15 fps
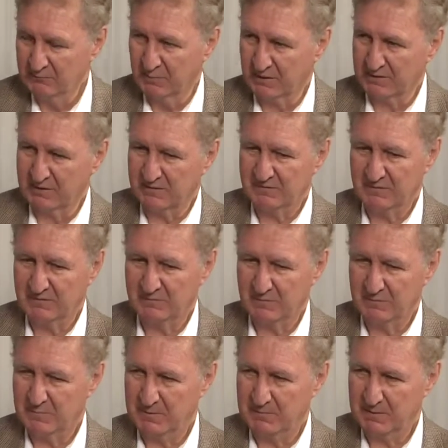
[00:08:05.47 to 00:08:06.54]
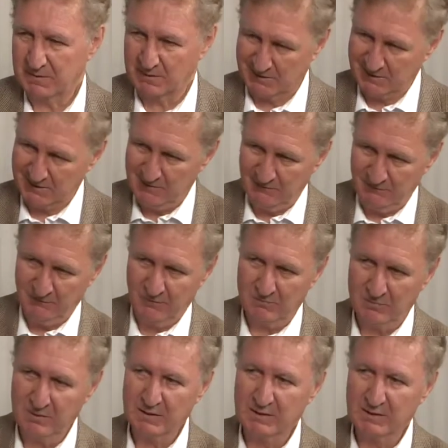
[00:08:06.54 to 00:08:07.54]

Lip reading: But there seem to be people at an informal